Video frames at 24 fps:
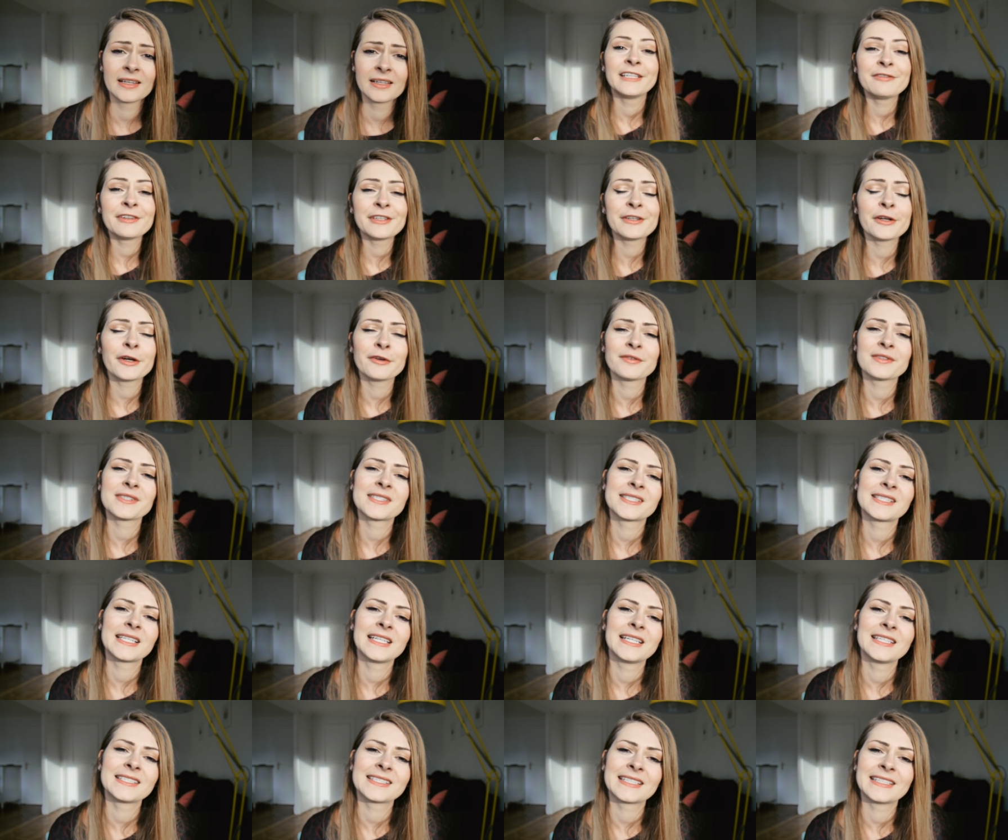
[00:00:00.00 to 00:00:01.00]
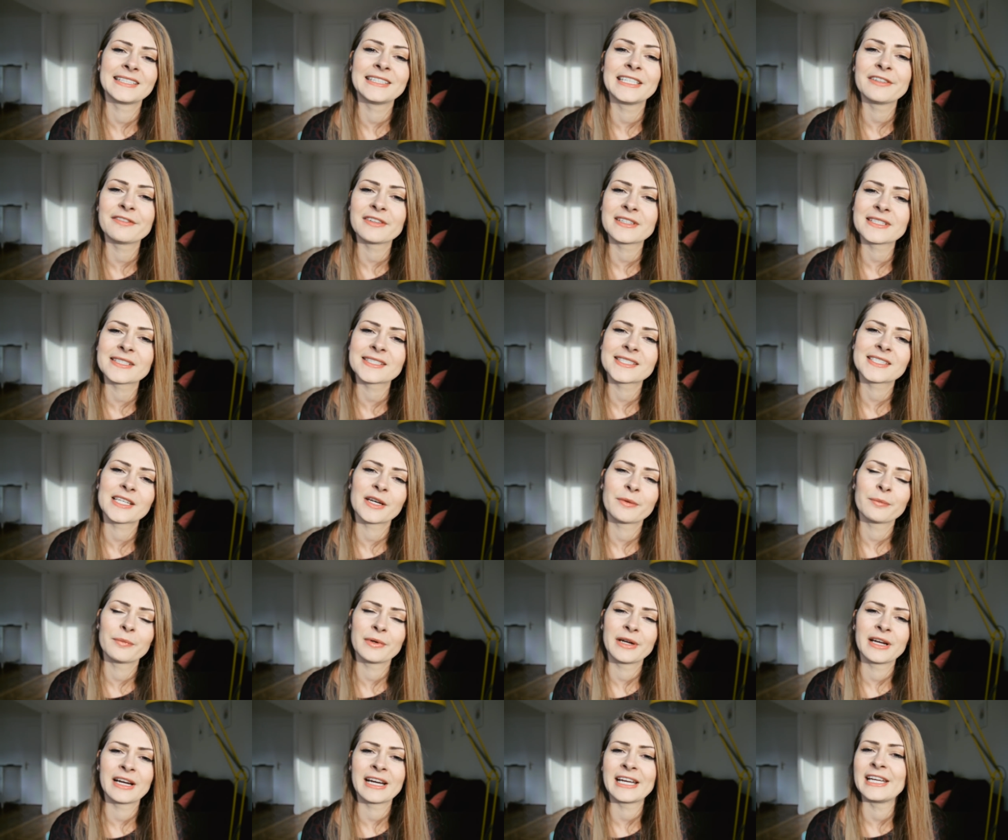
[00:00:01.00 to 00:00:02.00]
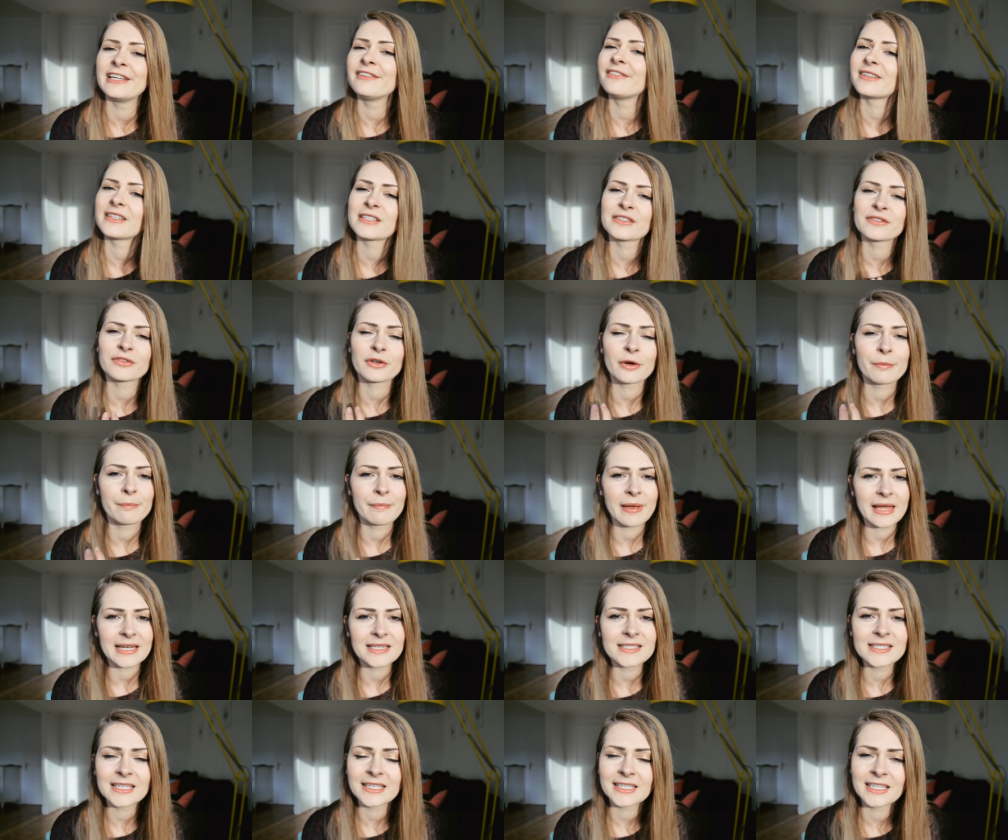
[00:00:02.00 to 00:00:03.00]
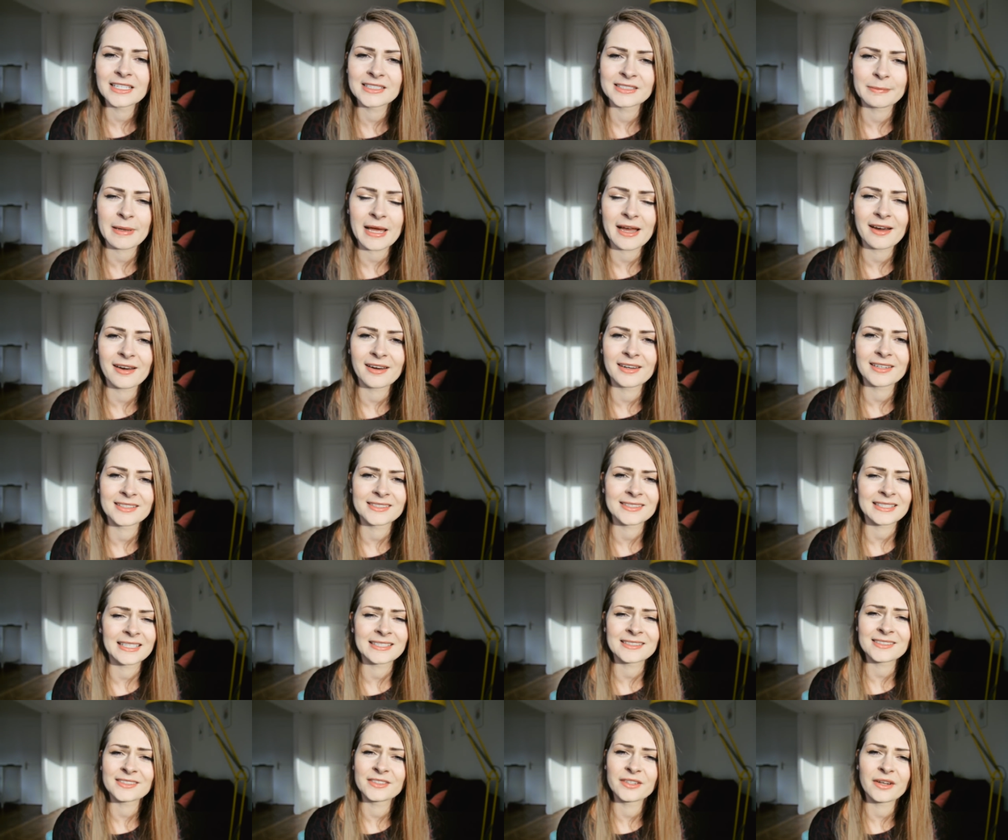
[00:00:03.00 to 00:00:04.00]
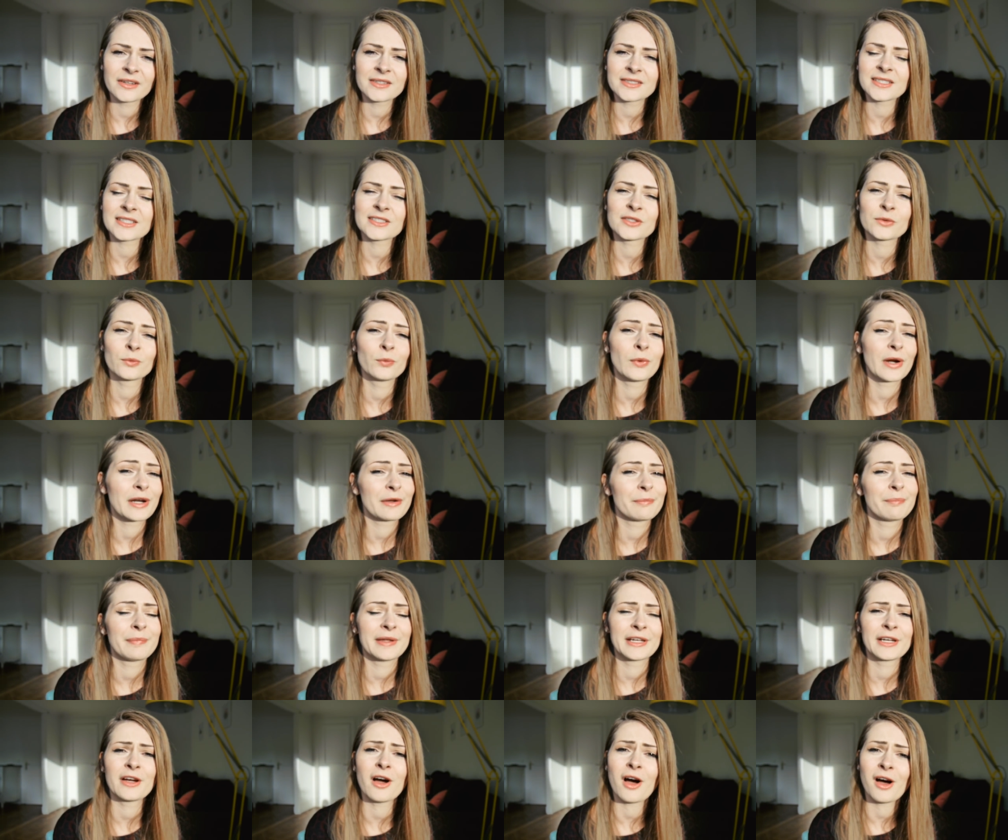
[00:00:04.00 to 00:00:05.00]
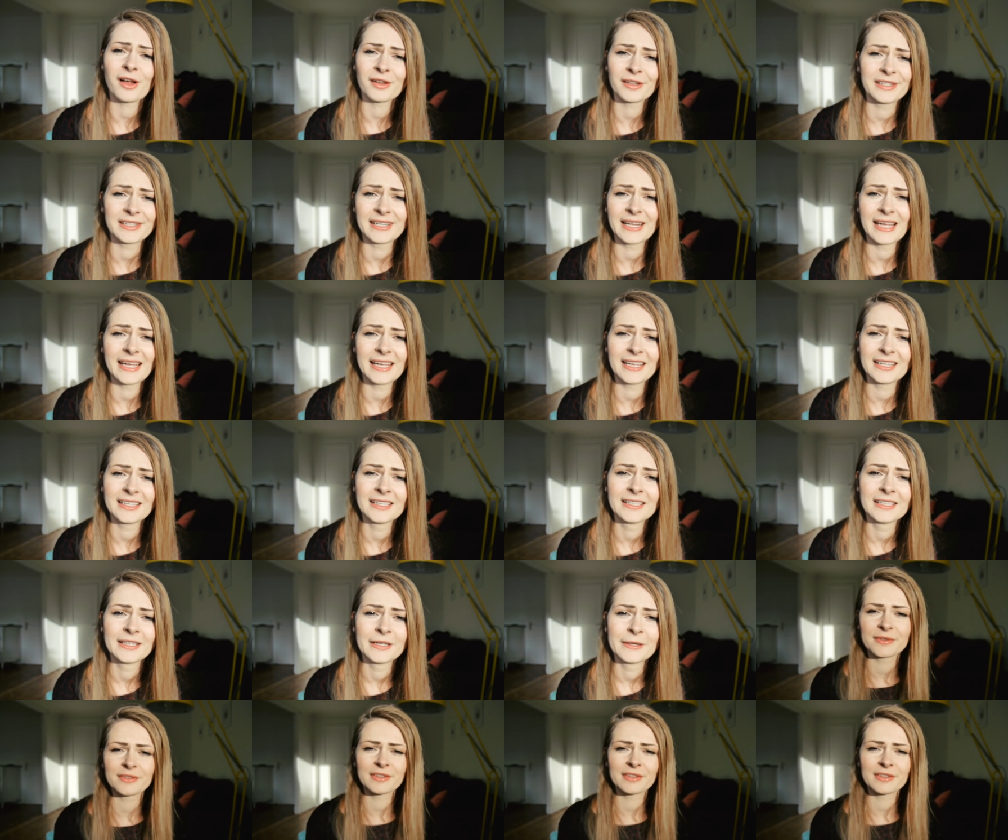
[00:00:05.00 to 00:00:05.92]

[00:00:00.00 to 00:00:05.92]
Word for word: Living overseas and living somewhere even as romantic as Paris, it's not just one big holiday.